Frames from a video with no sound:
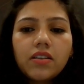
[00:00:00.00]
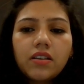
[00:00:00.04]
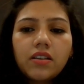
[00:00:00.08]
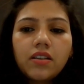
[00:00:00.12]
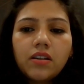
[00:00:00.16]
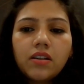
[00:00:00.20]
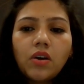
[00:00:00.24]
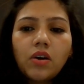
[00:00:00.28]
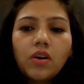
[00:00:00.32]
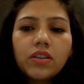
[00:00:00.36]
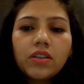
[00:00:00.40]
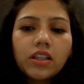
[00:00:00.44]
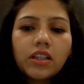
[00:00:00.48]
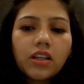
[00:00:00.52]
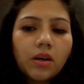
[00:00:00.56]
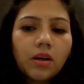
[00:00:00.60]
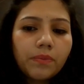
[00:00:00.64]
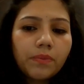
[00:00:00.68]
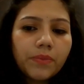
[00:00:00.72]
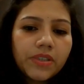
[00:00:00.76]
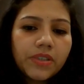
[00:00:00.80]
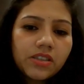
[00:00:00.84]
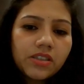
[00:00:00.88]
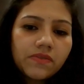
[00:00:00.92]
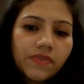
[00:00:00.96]
on the
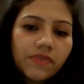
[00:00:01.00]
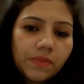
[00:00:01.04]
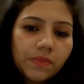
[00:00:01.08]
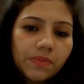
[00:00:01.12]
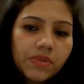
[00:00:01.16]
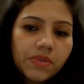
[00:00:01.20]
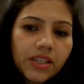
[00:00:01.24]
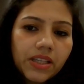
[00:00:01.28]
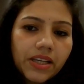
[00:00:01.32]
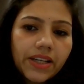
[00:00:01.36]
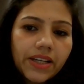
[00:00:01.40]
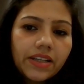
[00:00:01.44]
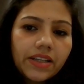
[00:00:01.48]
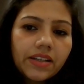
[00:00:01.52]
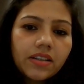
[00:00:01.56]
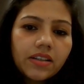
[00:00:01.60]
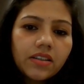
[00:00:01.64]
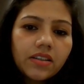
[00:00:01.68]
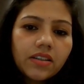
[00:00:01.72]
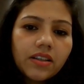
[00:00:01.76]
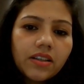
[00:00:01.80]
company's website.